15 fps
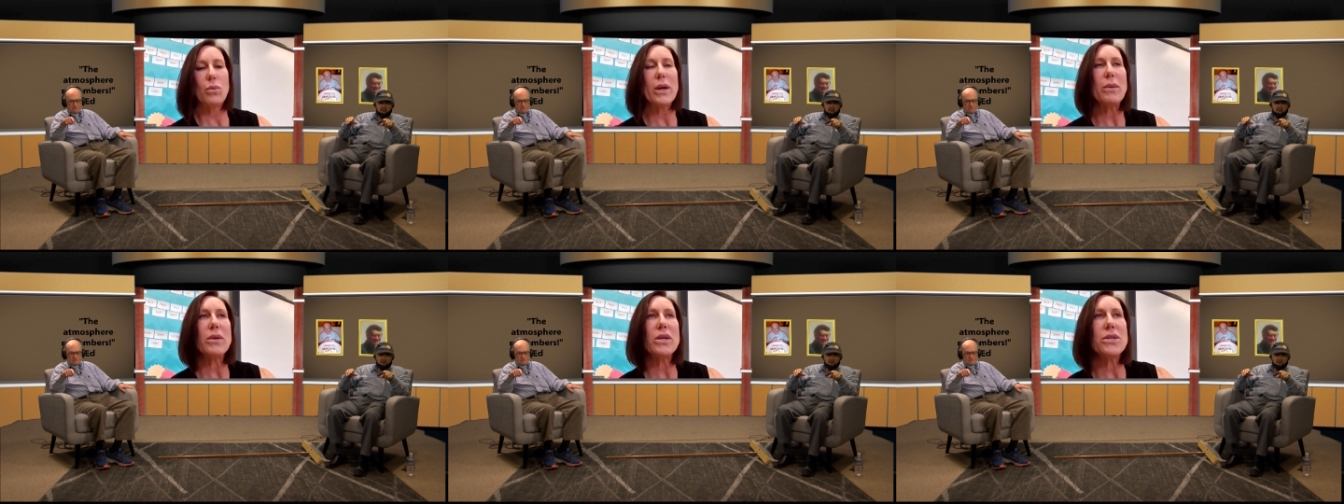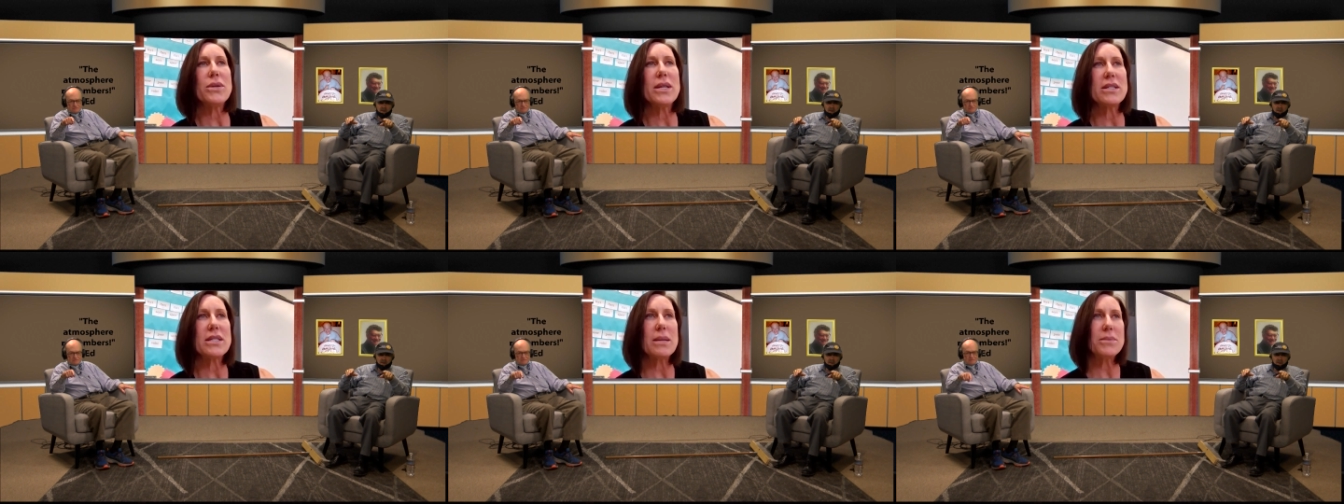We were
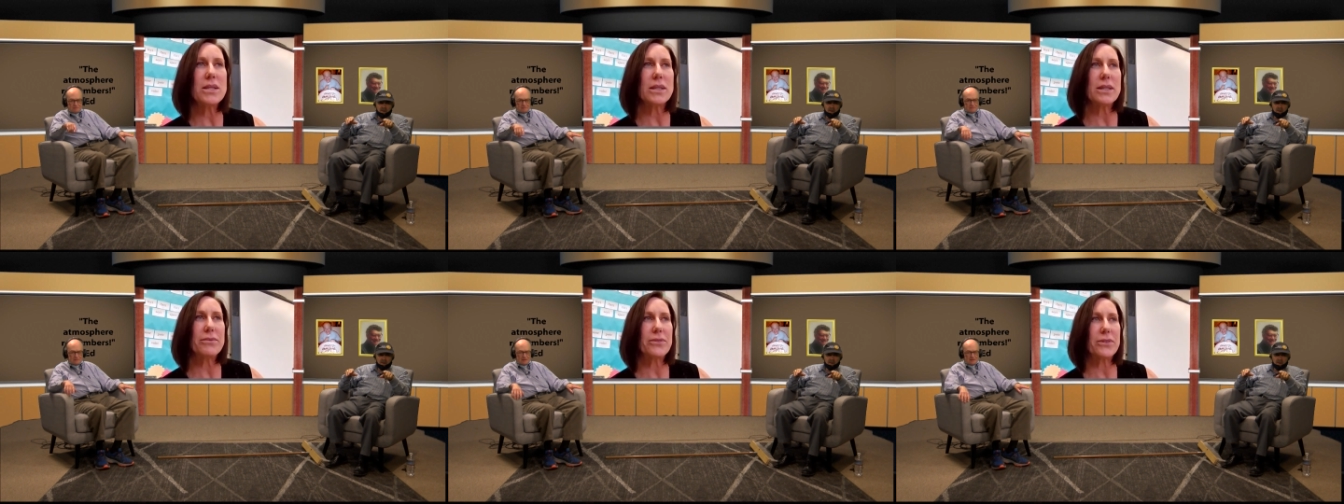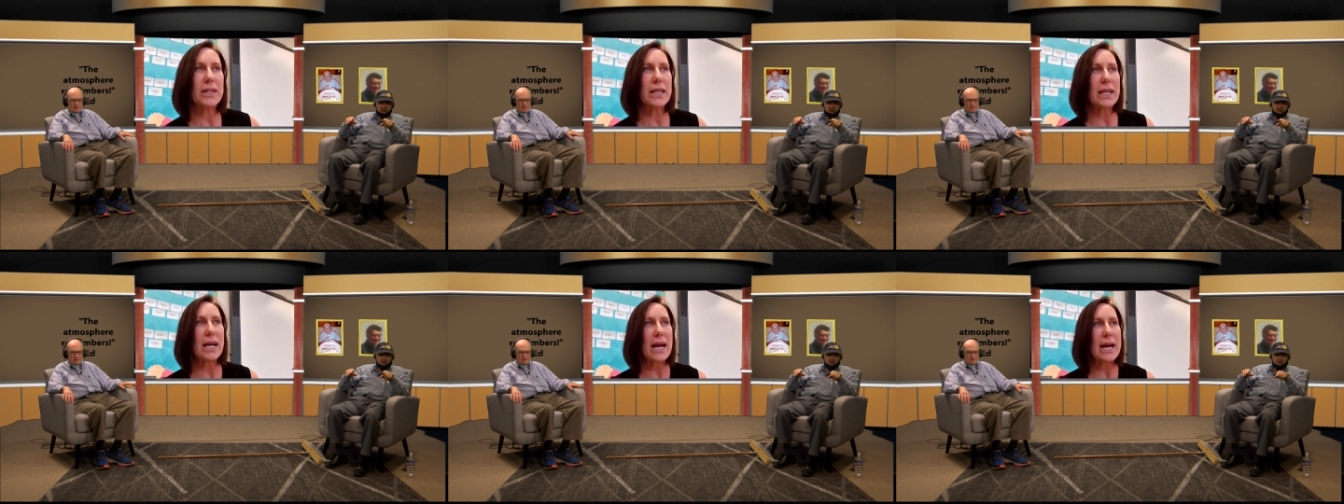doing some
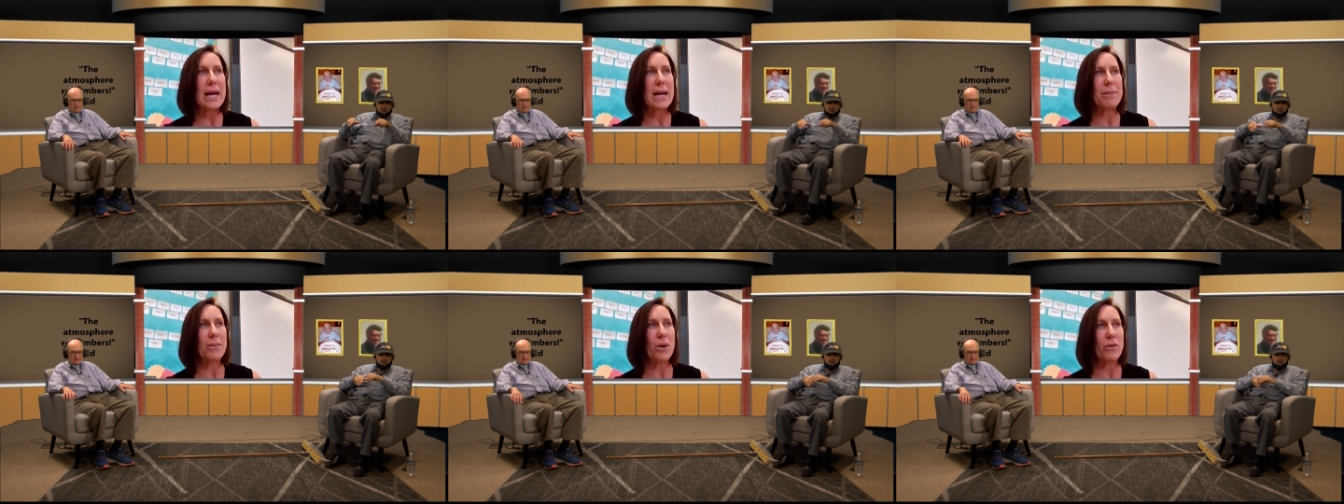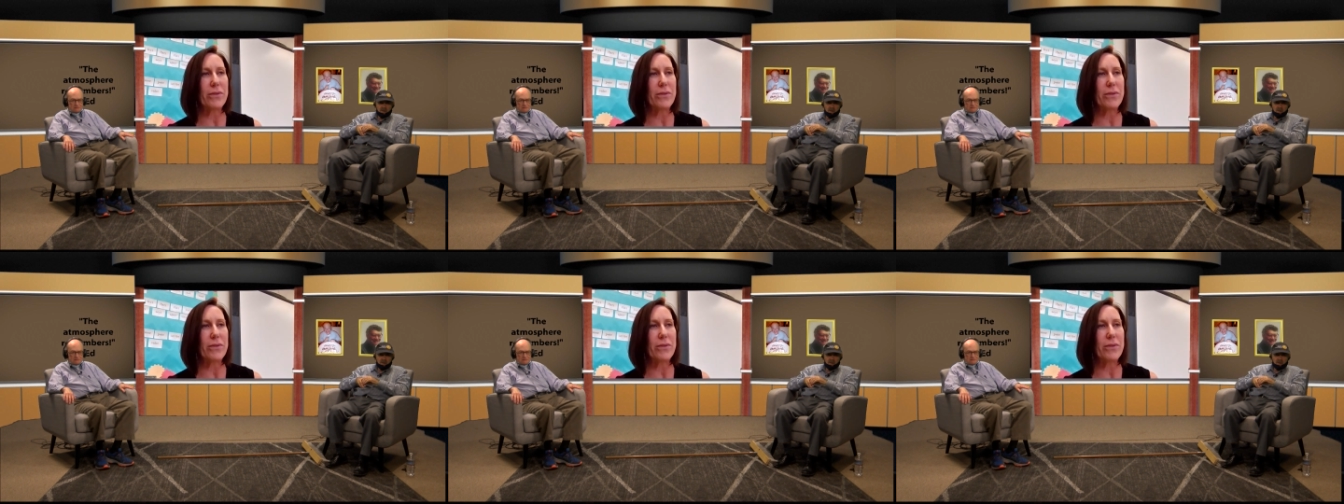delivery um,